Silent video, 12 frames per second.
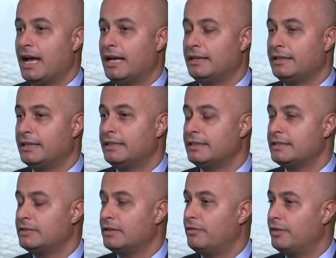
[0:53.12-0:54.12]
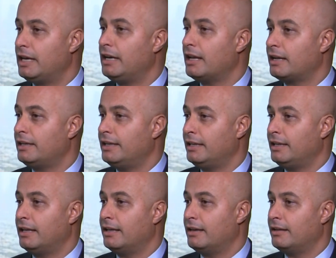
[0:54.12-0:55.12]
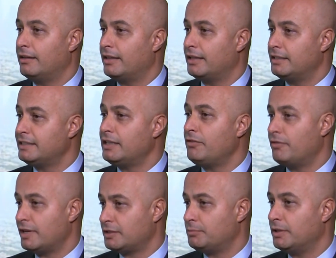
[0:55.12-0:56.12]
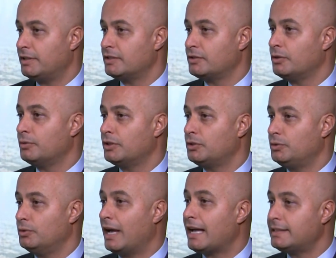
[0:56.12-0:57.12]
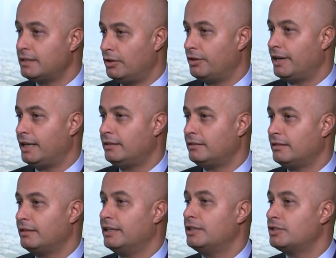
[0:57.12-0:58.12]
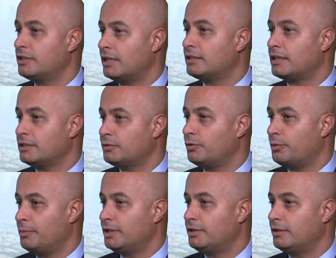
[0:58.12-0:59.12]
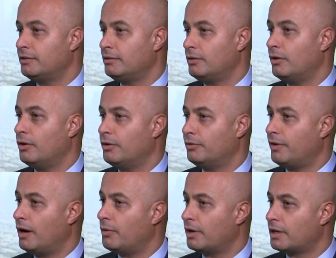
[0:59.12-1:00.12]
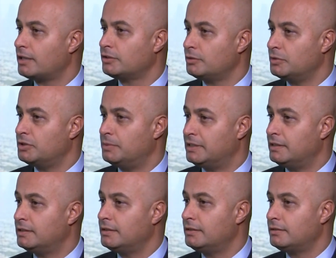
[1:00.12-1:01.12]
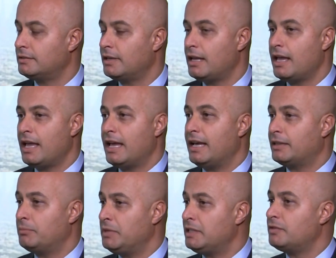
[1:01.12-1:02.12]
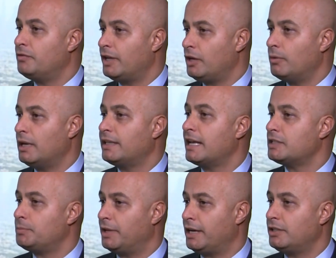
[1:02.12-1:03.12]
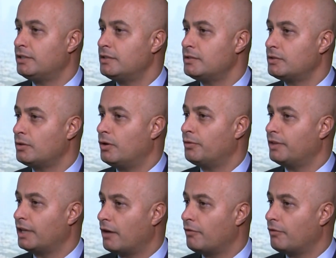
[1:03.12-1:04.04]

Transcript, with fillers: and it is very likely uh, that this investment is going to accelerate the digital transformation of our customers' businesses. It meets very well the aspirations of